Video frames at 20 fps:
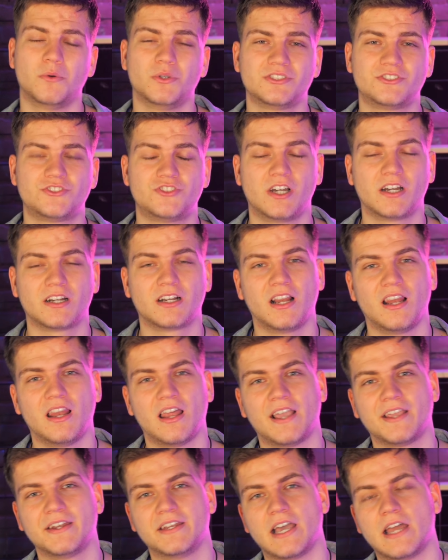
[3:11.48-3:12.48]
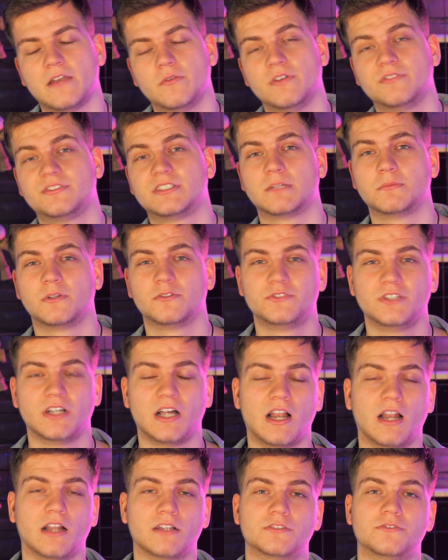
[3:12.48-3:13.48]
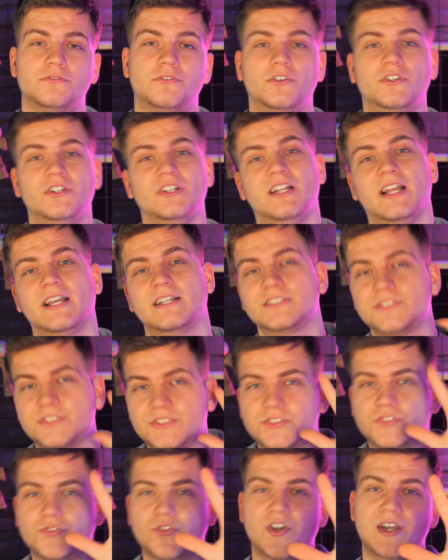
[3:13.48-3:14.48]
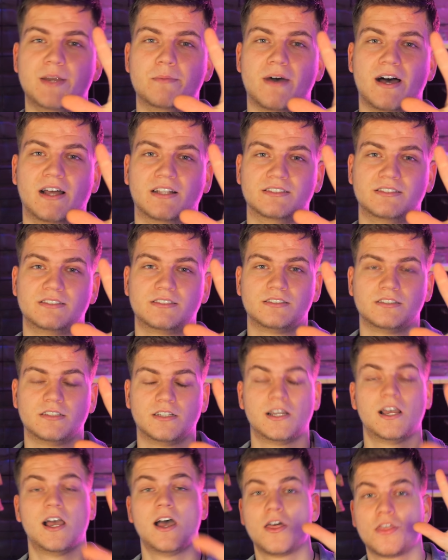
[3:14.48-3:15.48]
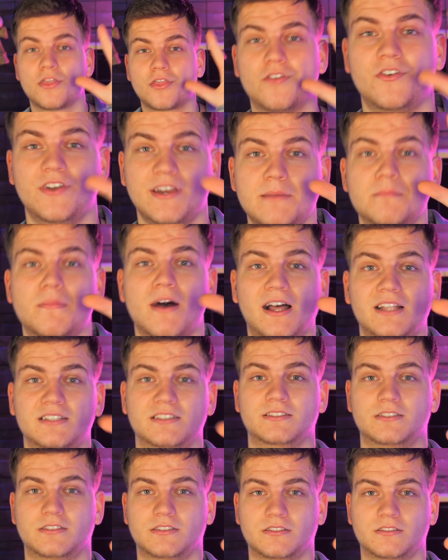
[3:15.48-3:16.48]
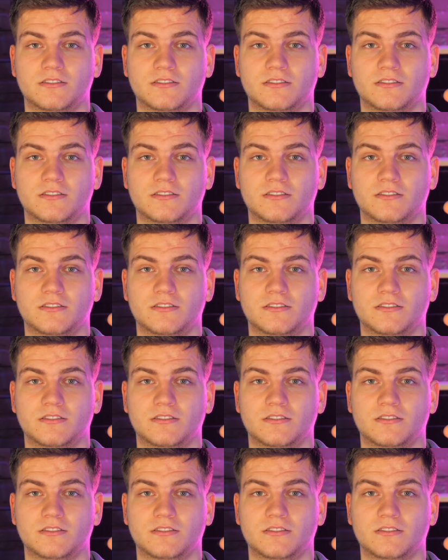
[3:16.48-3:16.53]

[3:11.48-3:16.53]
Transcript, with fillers: was struggling like that with some of the algs for the next three months. Three months!